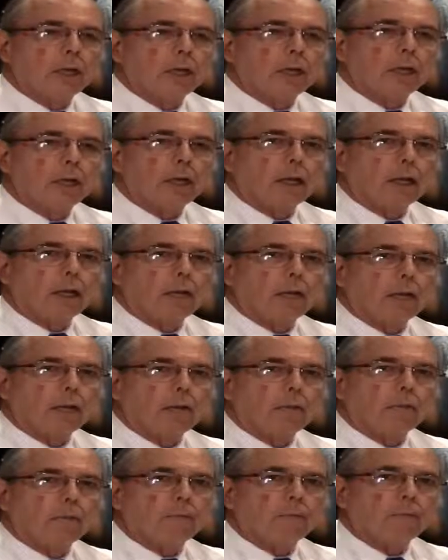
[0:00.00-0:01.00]

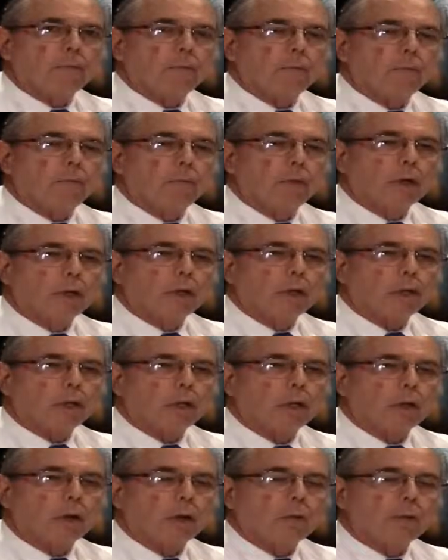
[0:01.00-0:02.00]
what's
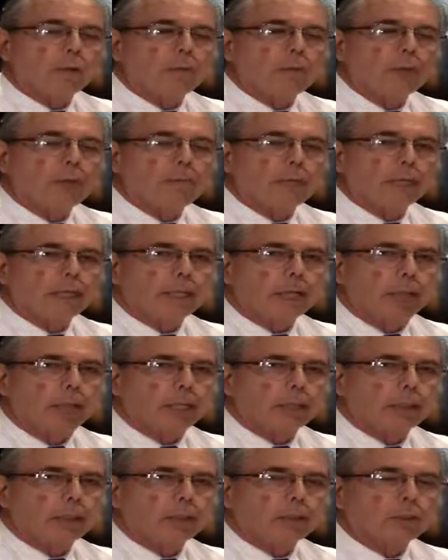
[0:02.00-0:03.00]
called
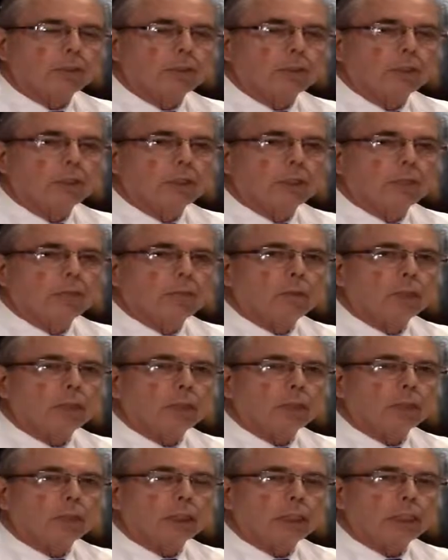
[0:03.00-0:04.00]
Demodex,
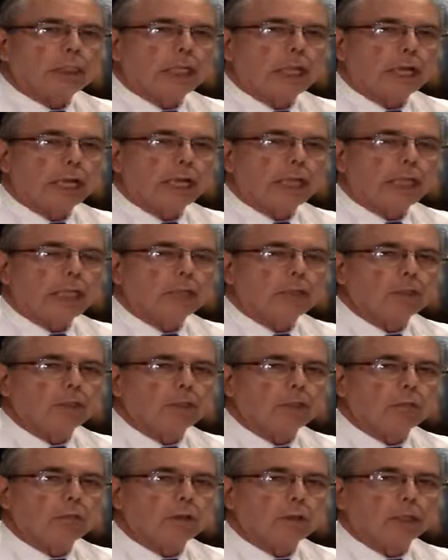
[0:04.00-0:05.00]
which is a tiny
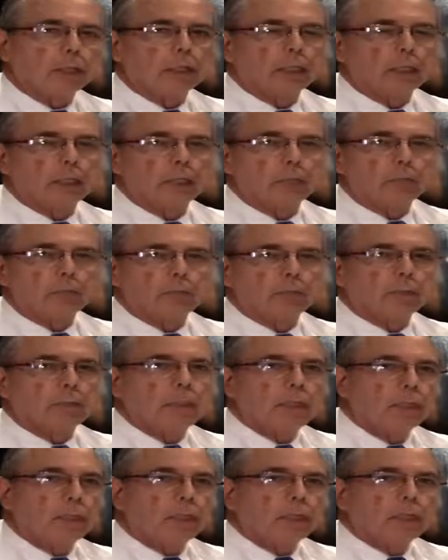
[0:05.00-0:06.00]
little
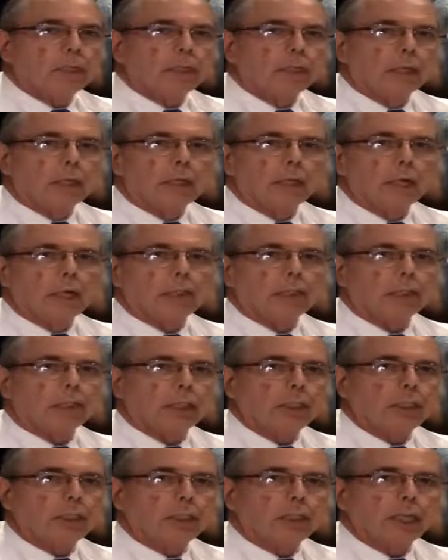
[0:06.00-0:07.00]
organism that
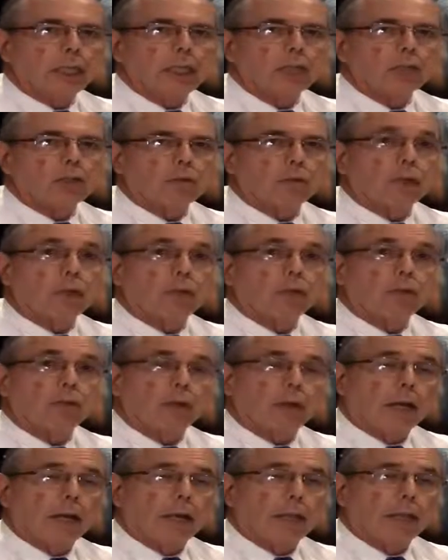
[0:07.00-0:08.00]
actually stays around
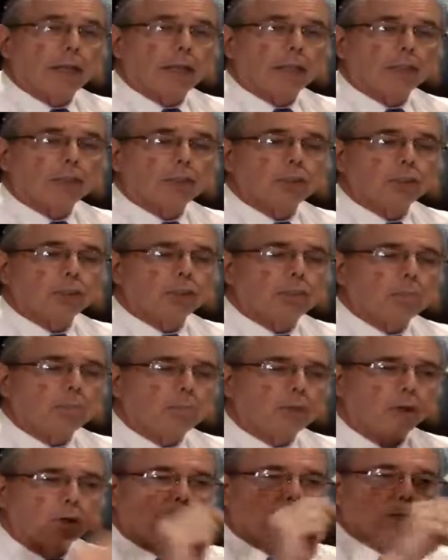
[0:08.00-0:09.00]
your eyelashes
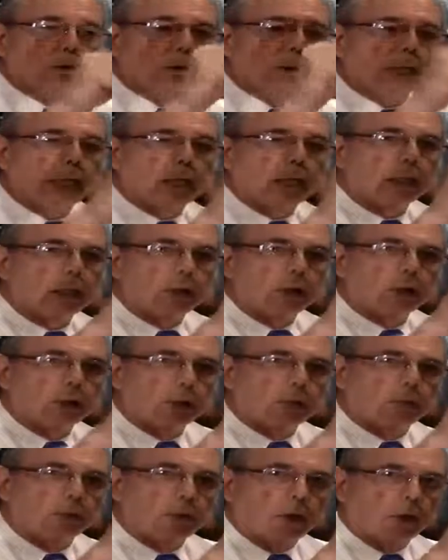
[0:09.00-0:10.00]
and burrows down into
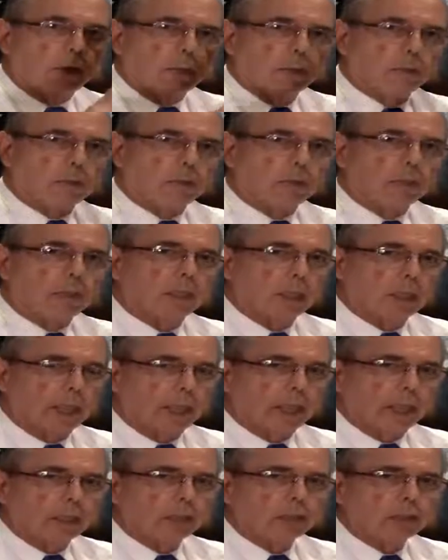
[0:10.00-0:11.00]
the follicle of the
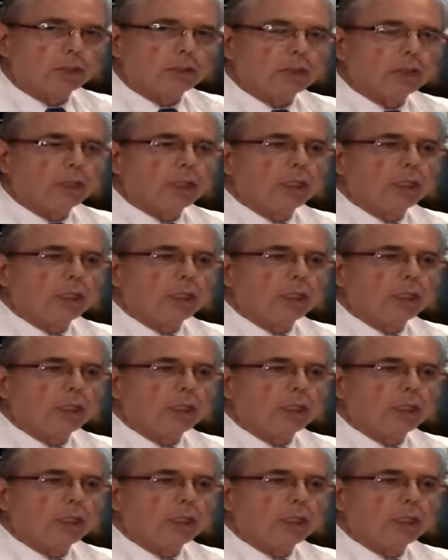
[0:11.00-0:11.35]
lash,